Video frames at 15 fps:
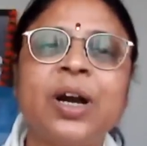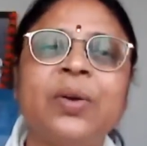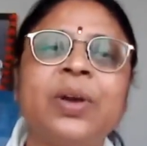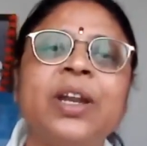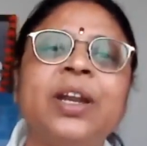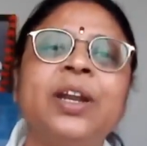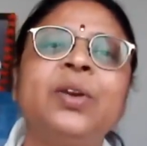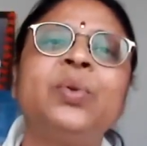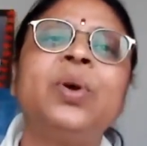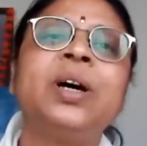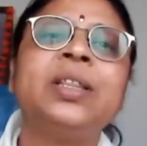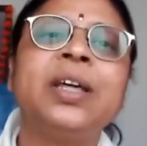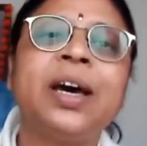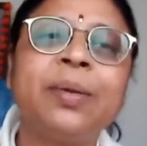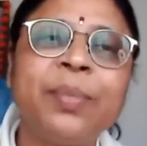How can I do
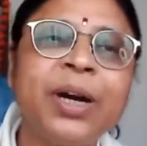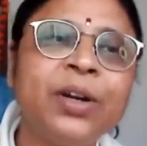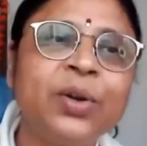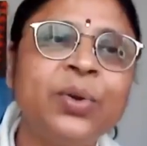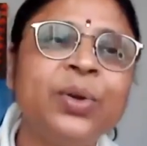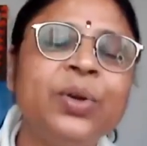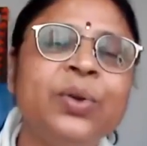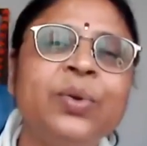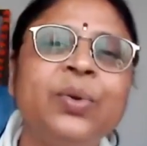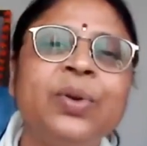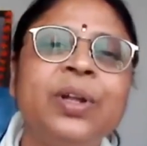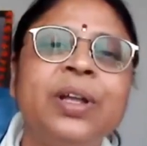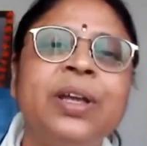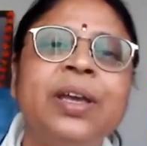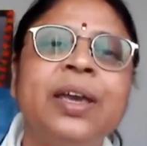adharma to you
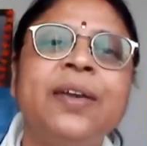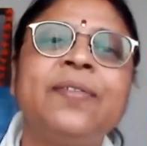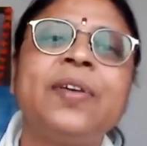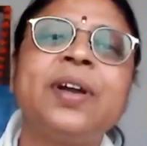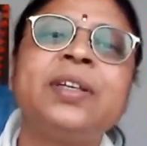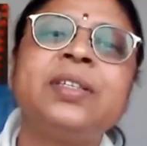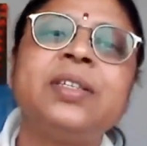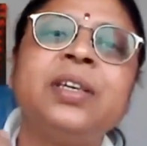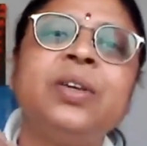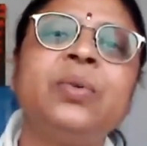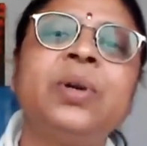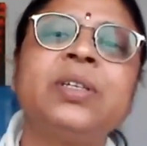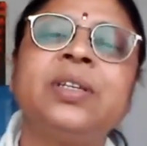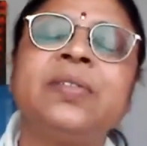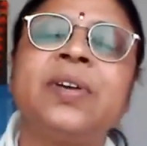if I see you
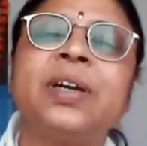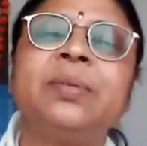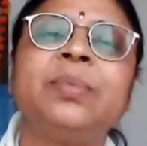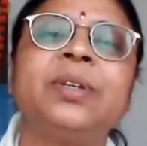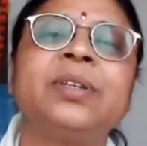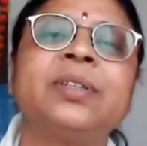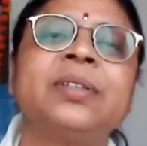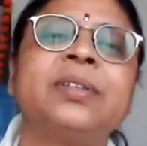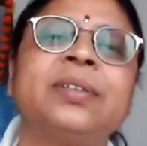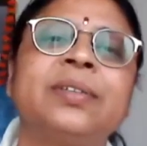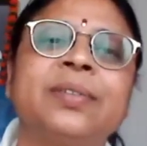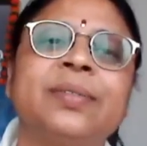as a divine person?